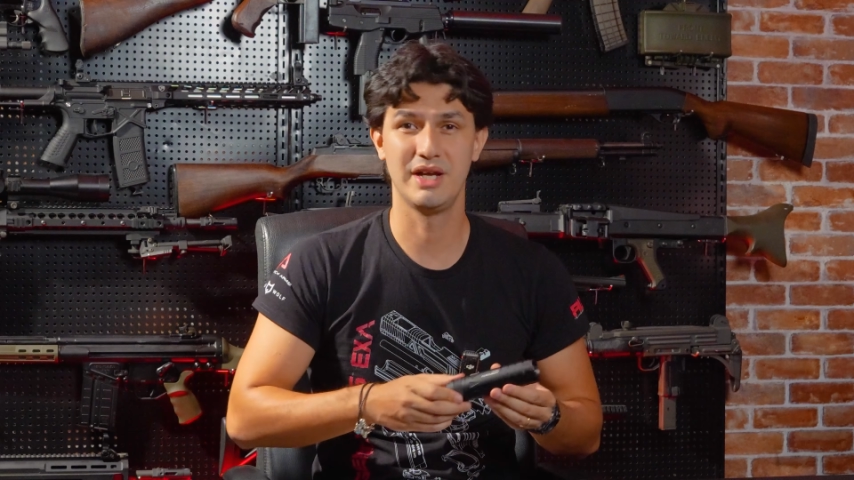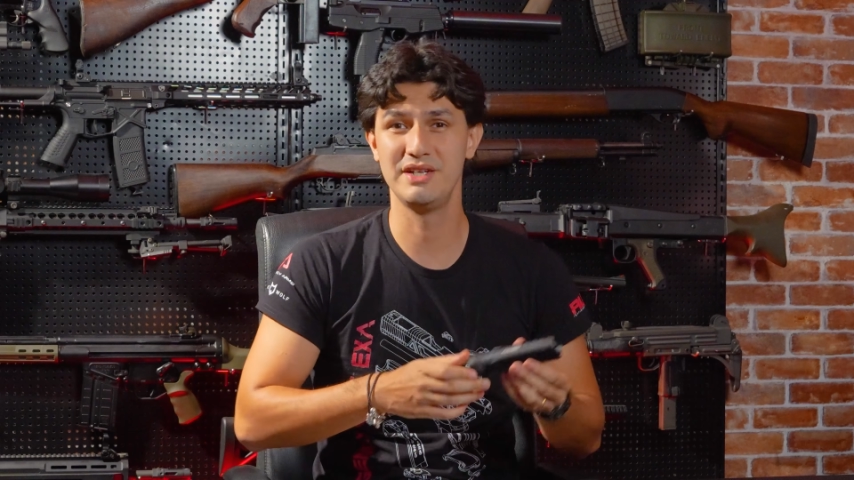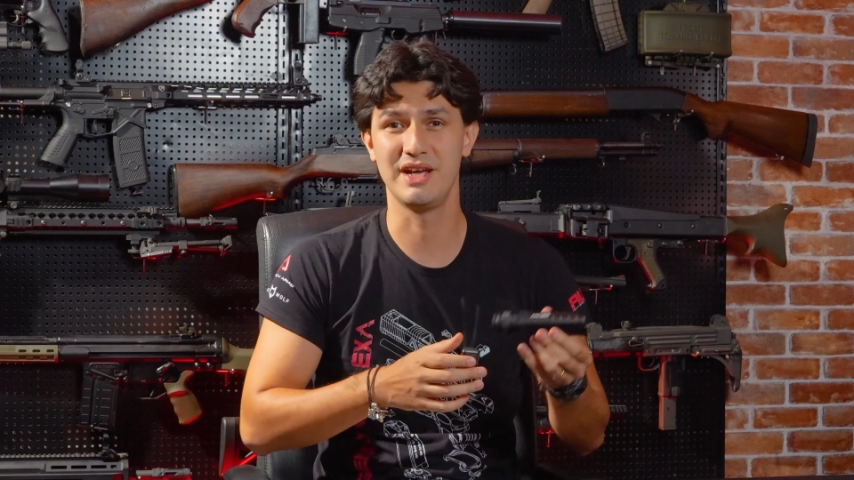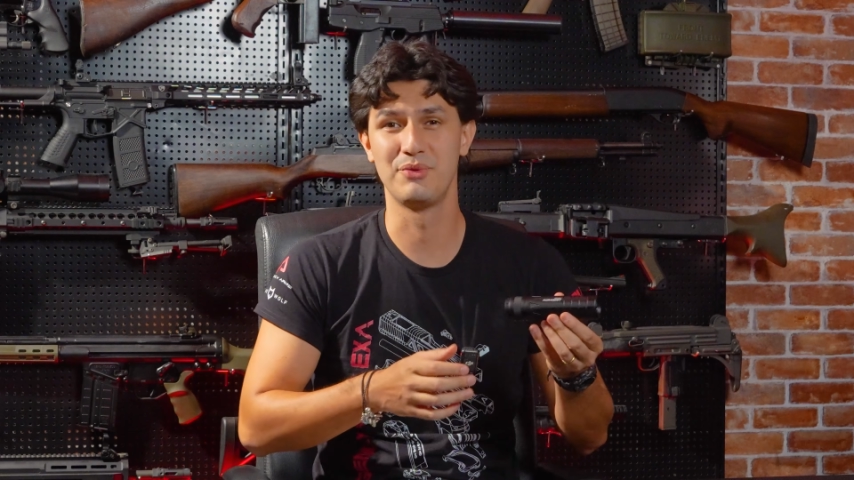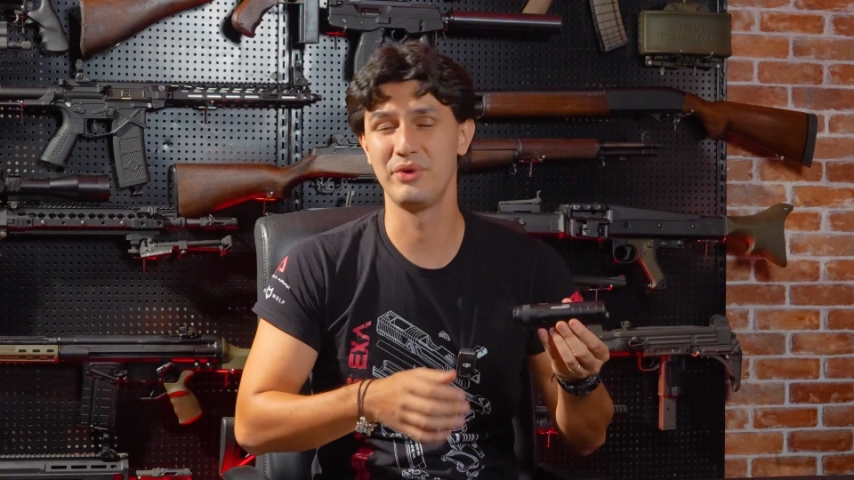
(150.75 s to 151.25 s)

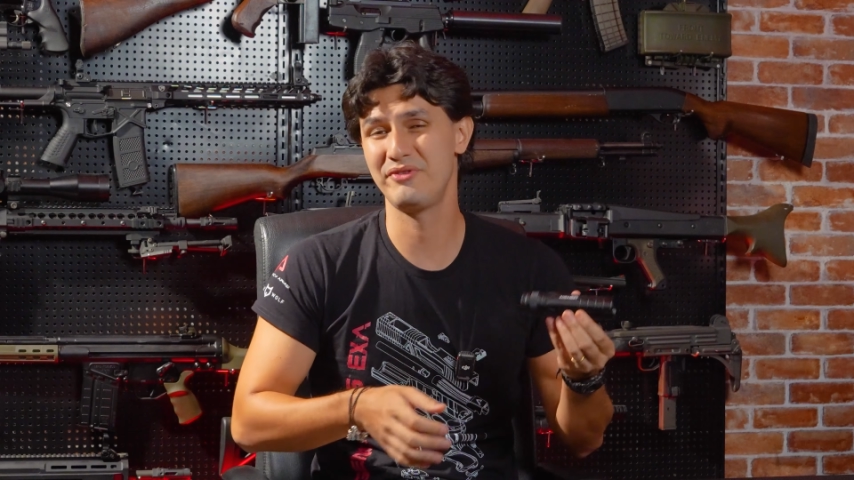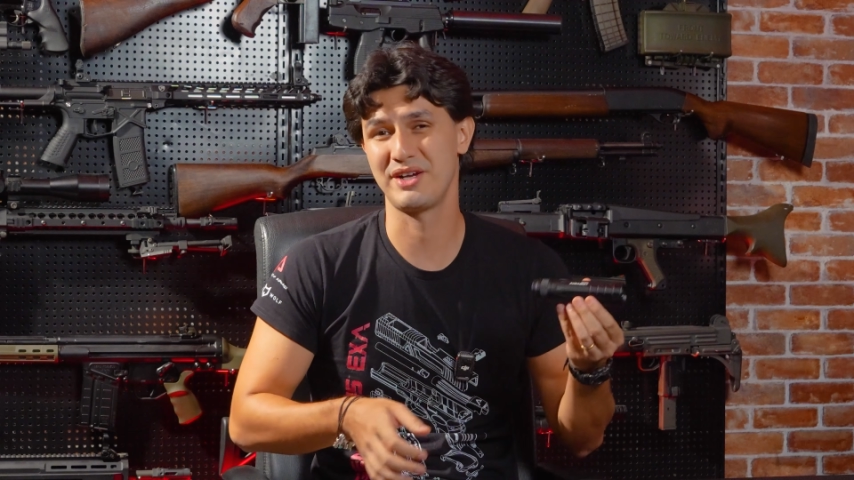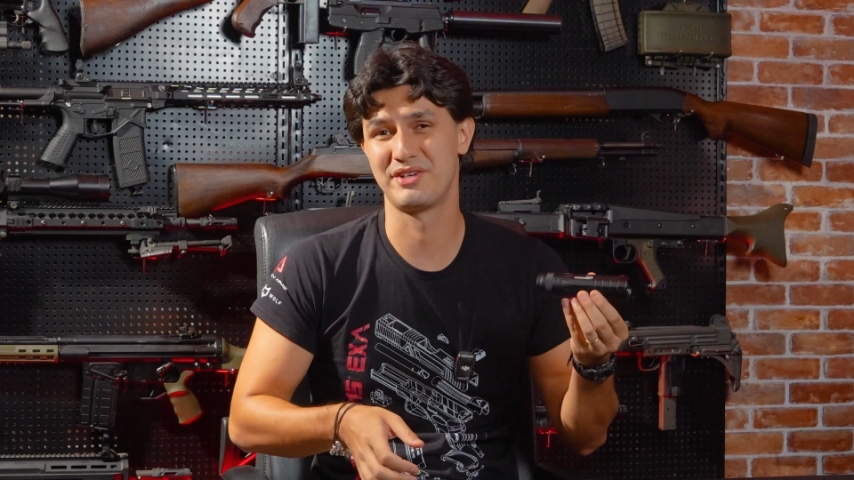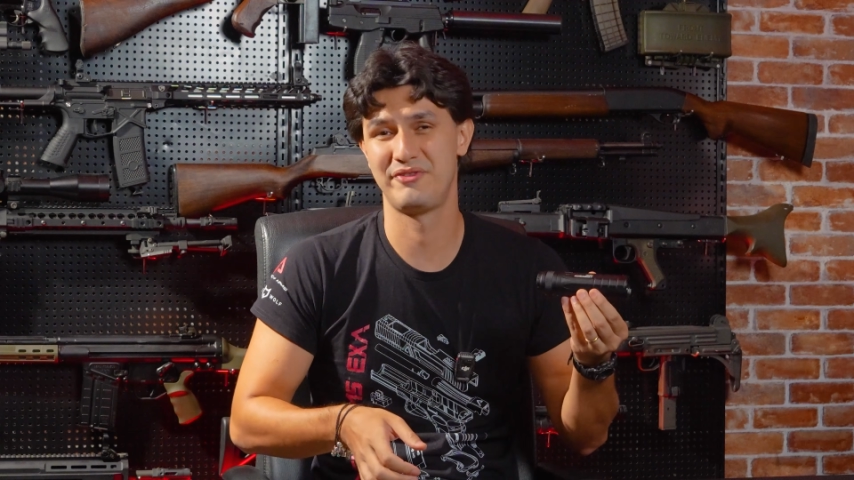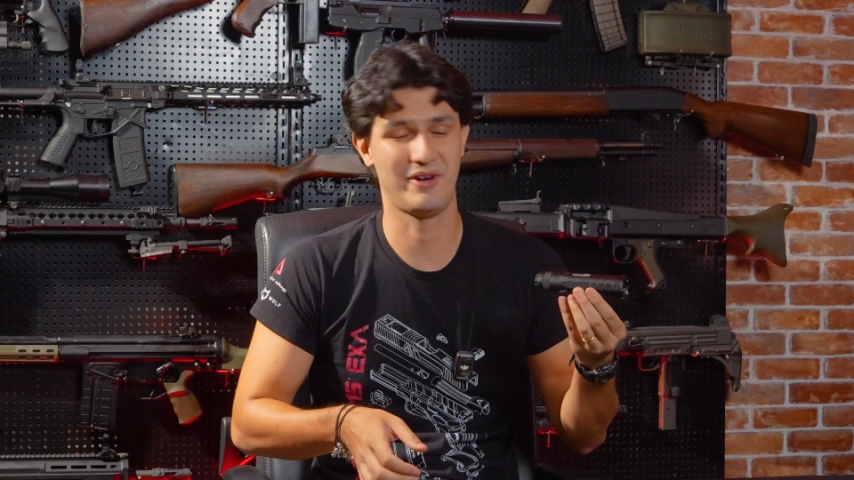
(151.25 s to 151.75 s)
In the end, we've
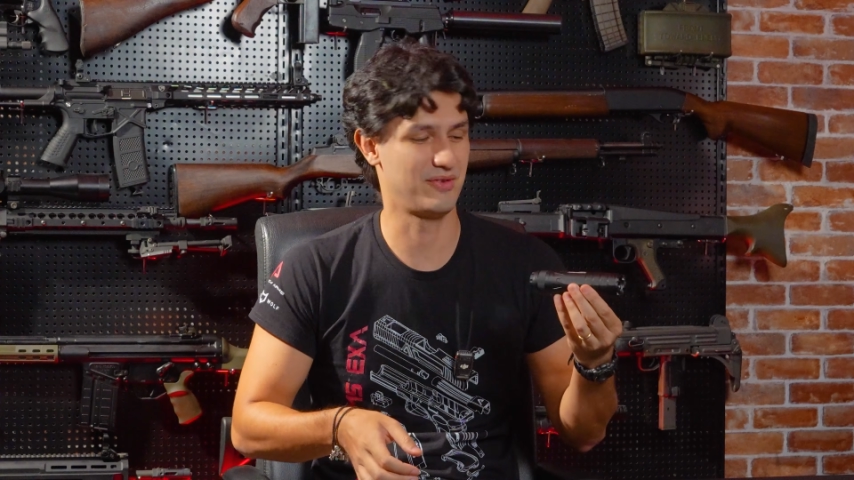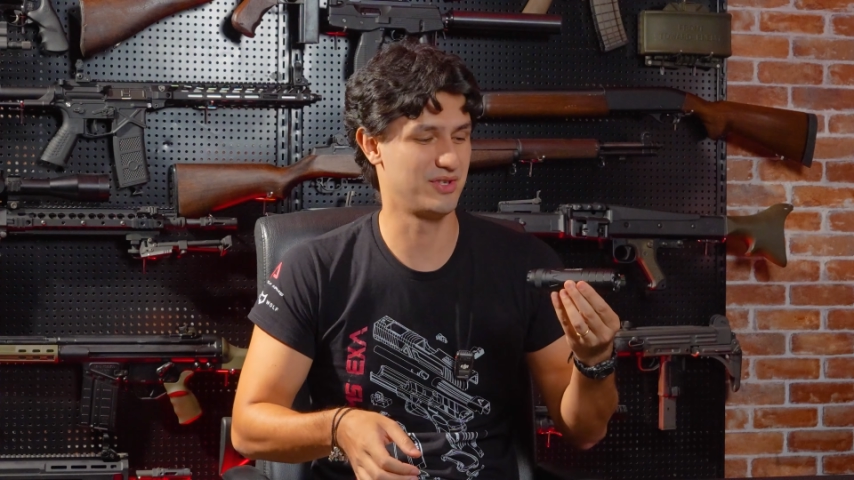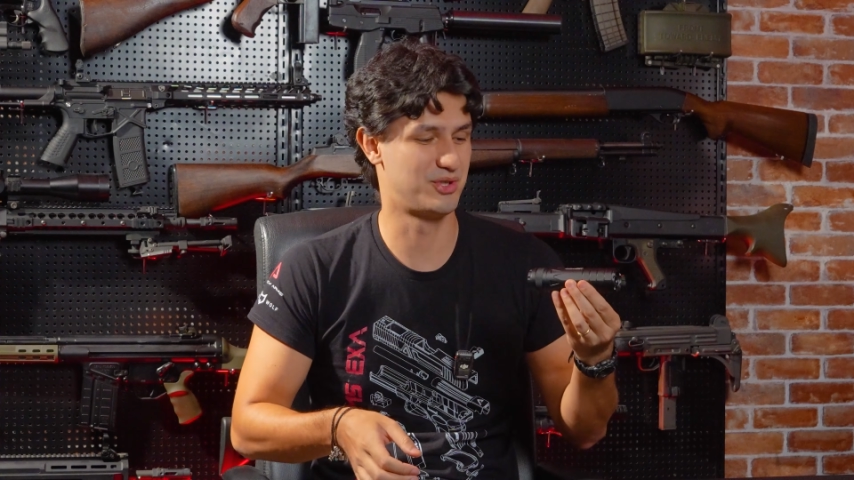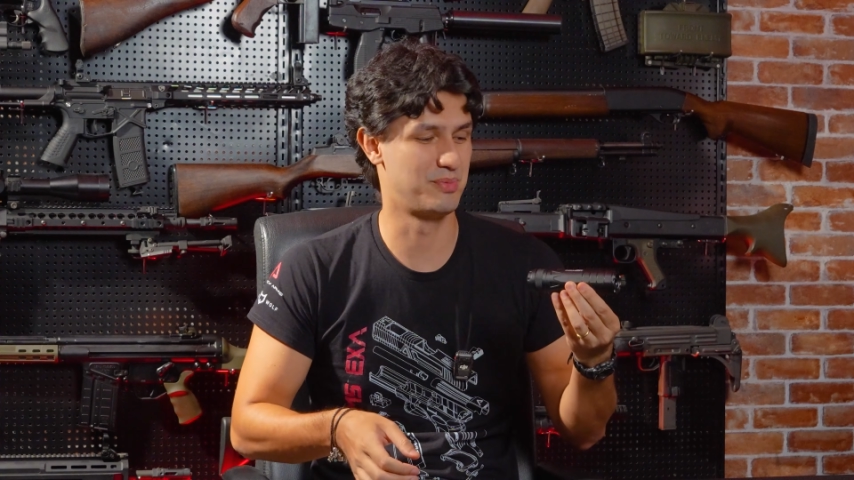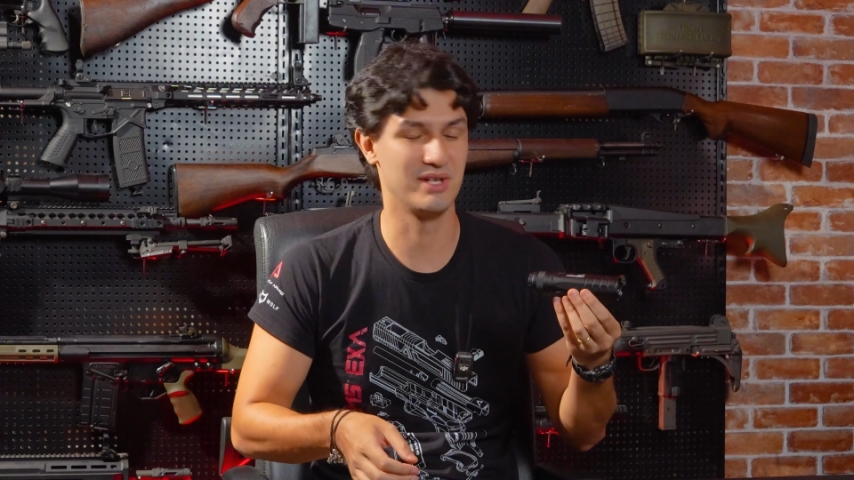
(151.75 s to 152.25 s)
actually found
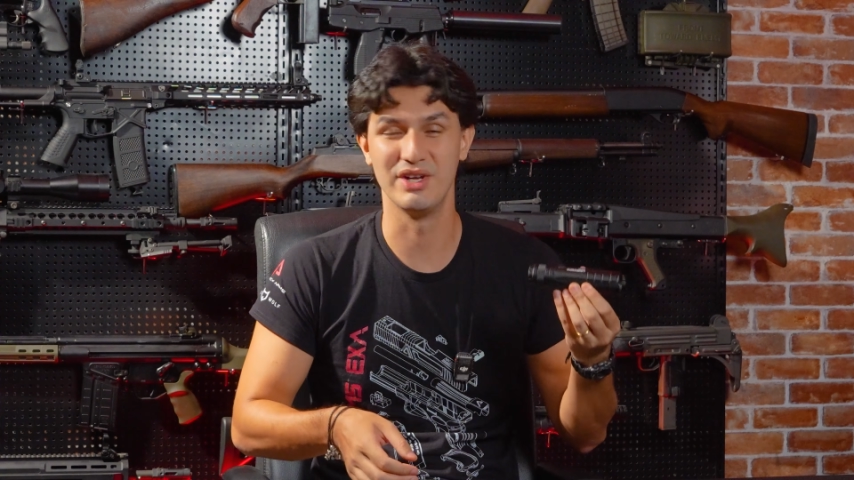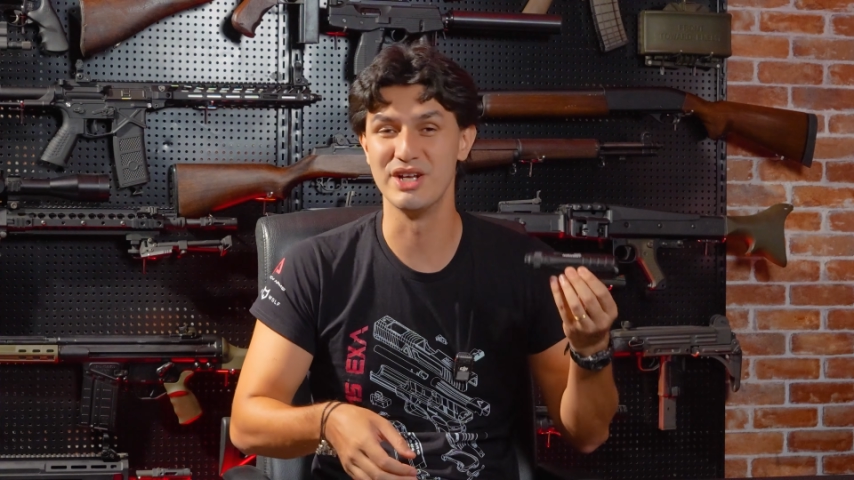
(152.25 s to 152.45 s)
this to be an